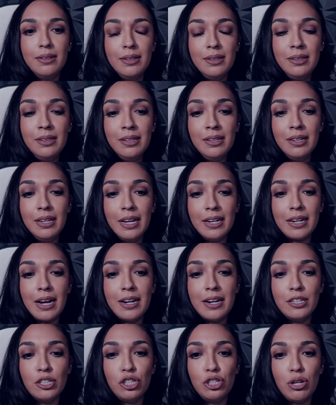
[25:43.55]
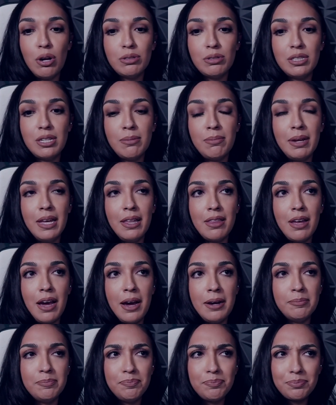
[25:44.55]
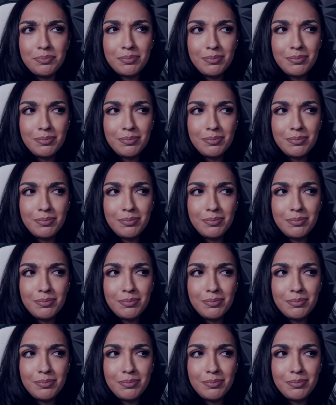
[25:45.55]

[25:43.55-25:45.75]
It kind of shows to me that,